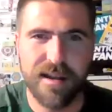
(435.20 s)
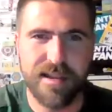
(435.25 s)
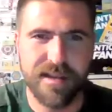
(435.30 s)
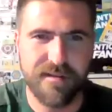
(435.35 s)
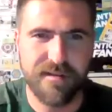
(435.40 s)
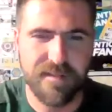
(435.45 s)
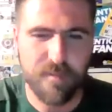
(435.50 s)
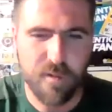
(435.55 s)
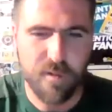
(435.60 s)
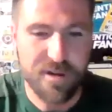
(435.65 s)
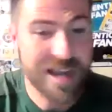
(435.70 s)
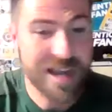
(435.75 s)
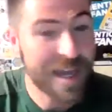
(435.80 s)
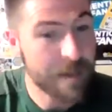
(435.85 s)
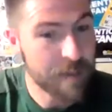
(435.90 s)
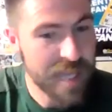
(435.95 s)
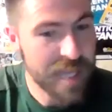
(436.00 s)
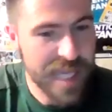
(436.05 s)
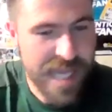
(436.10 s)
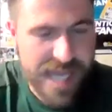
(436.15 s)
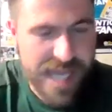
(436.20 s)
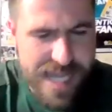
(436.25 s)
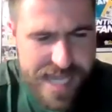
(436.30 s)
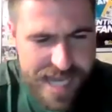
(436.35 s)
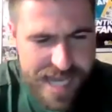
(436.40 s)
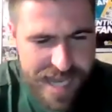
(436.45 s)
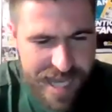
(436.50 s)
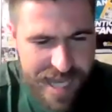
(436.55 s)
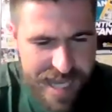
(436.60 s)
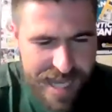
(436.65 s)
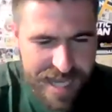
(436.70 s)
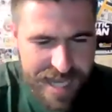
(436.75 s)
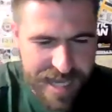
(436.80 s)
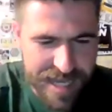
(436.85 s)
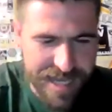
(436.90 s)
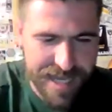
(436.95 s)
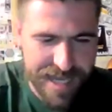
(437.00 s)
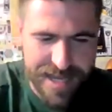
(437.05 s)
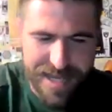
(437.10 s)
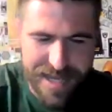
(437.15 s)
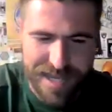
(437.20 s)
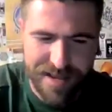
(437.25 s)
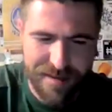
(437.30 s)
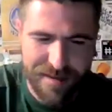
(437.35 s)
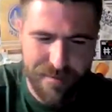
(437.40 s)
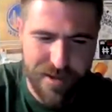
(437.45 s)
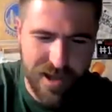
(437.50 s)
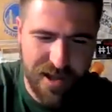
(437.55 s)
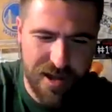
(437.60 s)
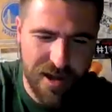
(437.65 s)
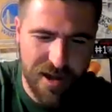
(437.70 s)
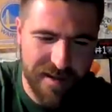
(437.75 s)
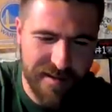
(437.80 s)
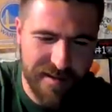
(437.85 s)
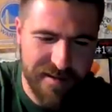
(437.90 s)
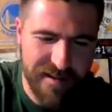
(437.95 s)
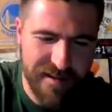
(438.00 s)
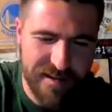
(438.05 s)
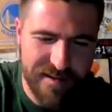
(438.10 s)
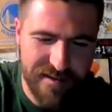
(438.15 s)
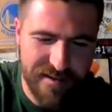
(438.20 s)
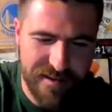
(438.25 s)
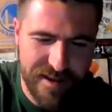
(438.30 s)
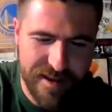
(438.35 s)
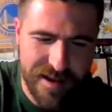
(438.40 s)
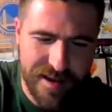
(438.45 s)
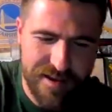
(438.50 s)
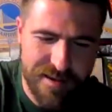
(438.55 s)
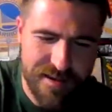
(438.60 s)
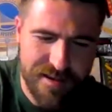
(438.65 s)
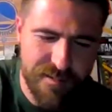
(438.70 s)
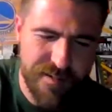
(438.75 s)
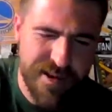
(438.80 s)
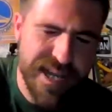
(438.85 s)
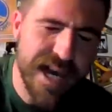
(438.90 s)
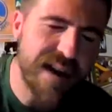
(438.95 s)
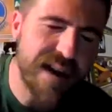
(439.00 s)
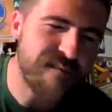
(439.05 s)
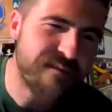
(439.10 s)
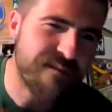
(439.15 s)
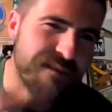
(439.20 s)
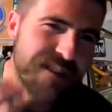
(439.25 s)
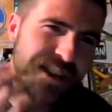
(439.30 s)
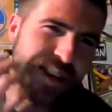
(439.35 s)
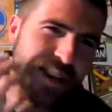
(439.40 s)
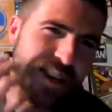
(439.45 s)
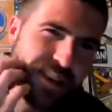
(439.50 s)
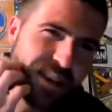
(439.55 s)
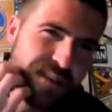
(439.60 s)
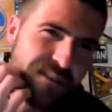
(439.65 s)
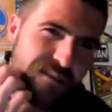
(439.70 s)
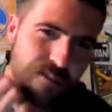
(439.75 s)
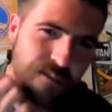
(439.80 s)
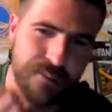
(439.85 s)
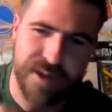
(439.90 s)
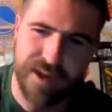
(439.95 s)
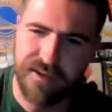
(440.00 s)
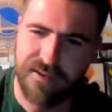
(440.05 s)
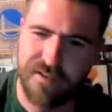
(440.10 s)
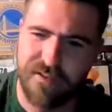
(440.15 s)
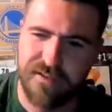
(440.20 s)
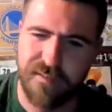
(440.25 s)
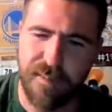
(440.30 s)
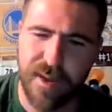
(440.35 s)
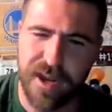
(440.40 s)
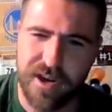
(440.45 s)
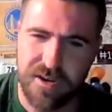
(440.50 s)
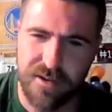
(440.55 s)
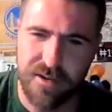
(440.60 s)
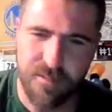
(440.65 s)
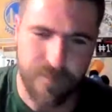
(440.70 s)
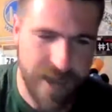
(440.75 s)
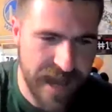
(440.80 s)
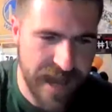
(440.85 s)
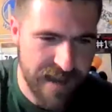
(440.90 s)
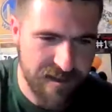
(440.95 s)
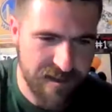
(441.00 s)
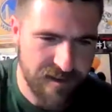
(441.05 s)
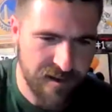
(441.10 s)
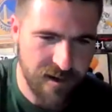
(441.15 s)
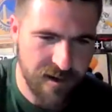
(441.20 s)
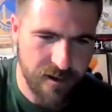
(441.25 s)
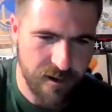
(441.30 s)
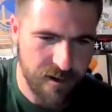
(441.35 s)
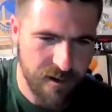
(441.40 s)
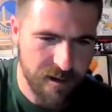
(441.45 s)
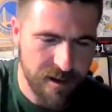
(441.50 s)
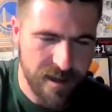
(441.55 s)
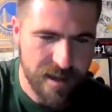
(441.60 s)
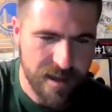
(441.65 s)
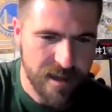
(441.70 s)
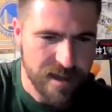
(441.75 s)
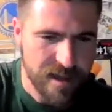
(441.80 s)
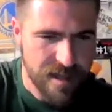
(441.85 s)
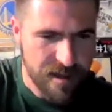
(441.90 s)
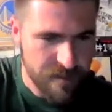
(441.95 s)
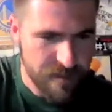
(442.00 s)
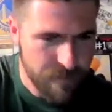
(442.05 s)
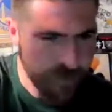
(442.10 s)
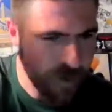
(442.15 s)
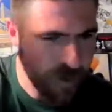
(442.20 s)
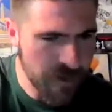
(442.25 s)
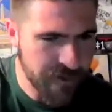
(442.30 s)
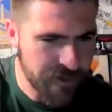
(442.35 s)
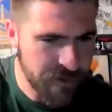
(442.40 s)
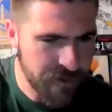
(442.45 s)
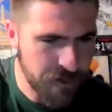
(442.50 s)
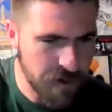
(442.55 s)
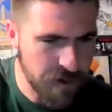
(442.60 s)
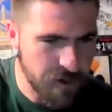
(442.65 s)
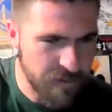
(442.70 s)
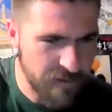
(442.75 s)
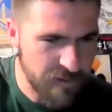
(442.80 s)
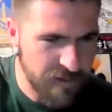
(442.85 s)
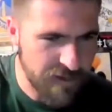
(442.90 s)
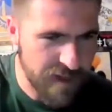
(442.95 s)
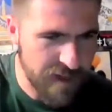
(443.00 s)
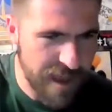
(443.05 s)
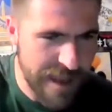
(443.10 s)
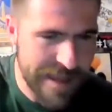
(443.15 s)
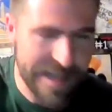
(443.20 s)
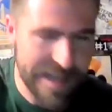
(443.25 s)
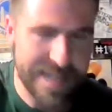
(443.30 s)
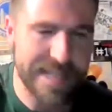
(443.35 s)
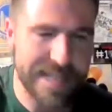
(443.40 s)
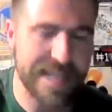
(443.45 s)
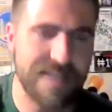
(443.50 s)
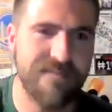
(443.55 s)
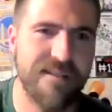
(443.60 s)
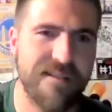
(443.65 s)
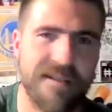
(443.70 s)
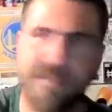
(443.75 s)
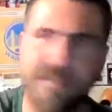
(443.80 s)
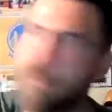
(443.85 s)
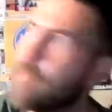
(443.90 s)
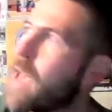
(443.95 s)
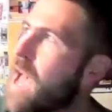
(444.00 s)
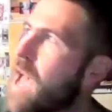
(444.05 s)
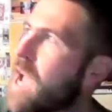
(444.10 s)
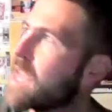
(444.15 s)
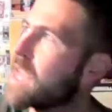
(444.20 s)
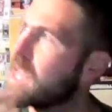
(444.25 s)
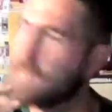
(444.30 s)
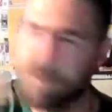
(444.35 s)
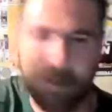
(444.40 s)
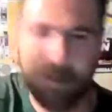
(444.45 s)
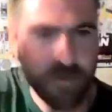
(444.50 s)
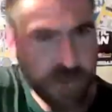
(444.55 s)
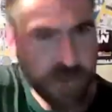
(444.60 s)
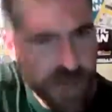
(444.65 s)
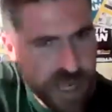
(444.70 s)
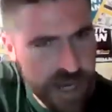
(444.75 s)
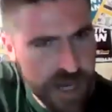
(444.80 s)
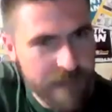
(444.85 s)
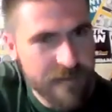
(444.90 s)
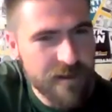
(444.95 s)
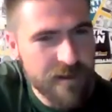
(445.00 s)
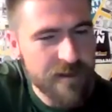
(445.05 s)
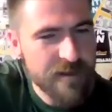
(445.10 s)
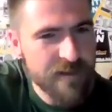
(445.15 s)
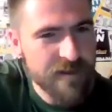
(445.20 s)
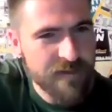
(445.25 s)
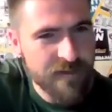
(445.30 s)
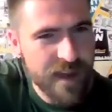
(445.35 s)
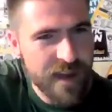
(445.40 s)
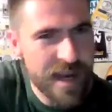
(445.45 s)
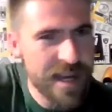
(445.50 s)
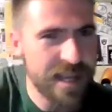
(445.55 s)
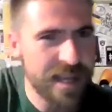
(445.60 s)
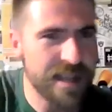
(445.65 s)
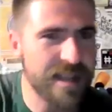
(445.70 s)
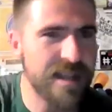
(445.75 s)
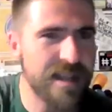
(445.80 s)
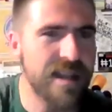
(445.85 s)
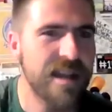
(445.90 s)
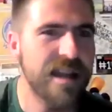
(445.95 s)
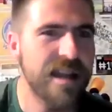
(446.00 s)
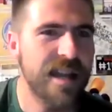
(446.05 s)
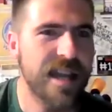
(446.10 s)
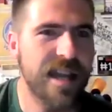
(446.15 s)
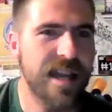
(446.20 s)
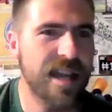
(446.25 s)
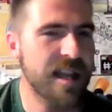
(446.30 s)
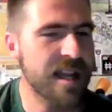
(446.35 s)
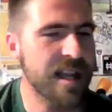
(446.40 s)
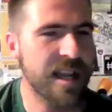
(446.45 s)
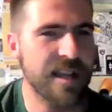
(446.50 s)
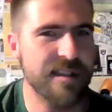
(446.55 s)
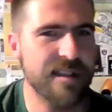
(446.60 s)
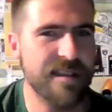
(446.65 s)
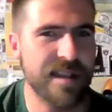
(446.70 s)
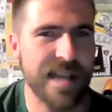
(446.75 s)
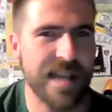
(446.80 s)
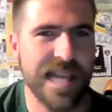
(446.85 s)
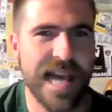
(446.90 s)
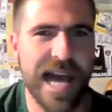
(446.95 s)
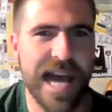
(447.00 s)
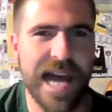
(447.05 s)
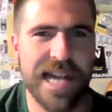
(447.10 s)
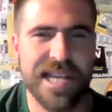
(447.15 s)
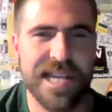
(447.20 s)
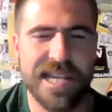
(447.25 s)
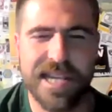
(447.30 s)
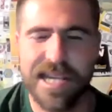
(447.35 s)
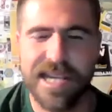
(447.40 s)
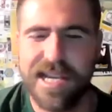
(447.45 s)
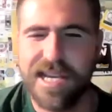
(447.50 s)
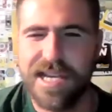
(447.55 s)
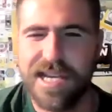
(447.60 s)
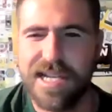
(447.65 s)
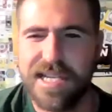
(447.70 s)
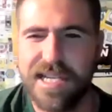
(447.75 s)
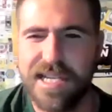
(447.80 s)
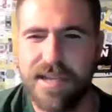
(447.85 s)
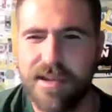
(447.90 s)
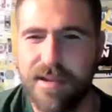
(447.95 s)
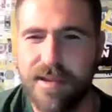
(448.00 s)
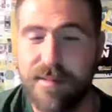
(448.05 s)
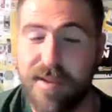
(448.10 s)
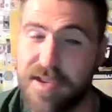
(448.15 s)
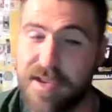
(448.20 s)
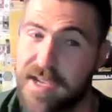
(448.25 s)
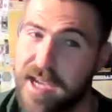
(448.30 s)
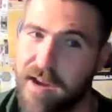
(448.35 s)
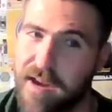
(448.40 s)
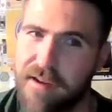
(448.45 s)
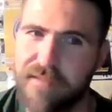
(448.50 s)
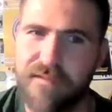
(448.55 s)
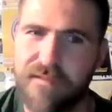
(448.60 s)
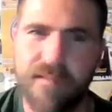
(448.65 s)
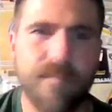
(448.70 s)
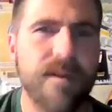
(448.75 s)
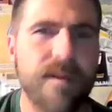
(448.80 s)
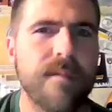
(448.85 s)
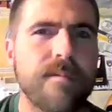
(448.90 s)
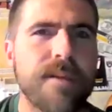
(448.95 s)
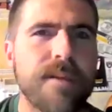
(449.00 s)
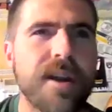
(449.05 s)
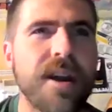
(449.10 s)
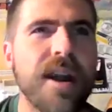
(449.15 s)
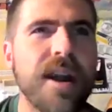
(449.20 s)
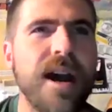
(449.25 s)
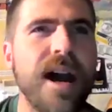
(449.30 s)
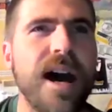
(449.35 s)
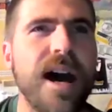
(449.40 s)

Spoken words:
Definitely more timely. But Giannis is the recovery, I think, is what makes it special. Backs turn, ball's thrown over his head like a defensive back, able to recover, find it, hit it against the glass. Be a scary football player.